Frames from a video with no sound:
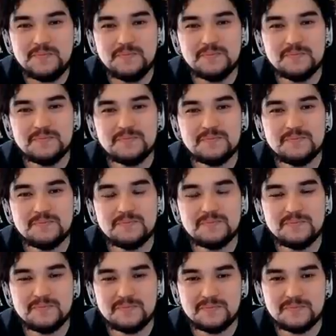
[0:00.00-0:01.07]

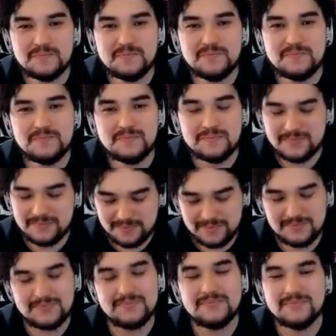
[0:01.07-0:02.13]

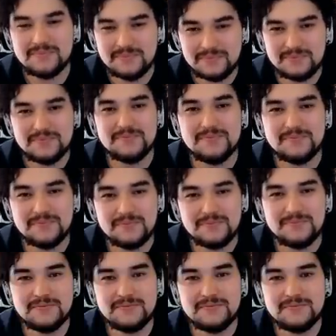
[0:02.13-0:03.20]

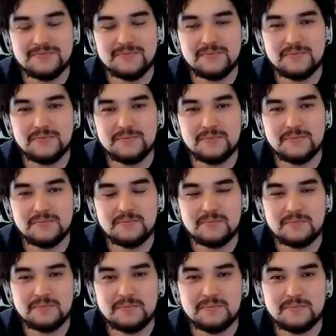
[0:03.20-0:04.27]

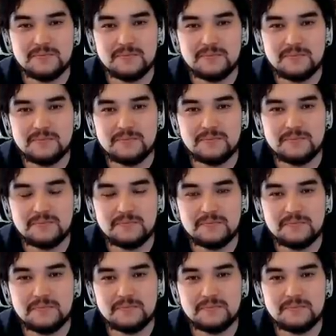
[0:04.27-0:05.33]

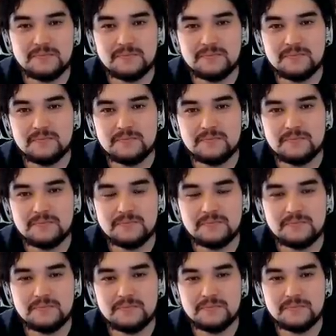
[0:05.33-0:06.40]

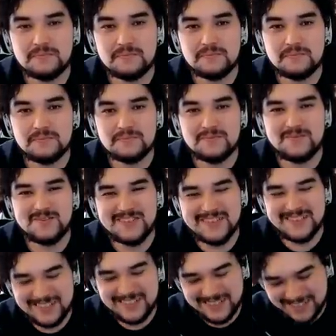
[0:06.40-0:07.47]

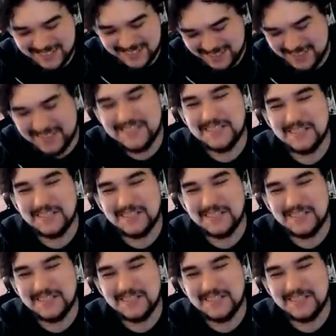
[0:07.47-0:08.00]
(not speaking)